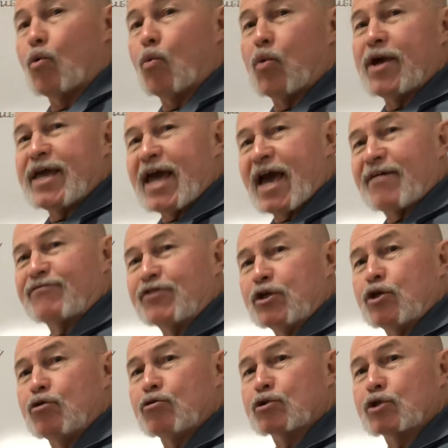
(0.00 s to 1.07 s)
we have to
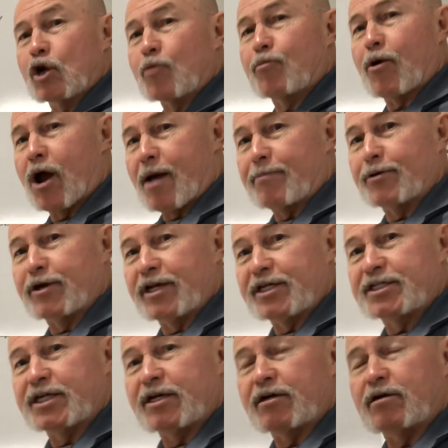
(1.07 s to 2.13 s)
use our
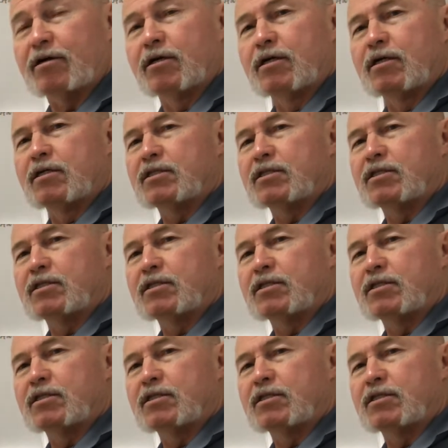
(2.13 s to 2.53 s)
properties here.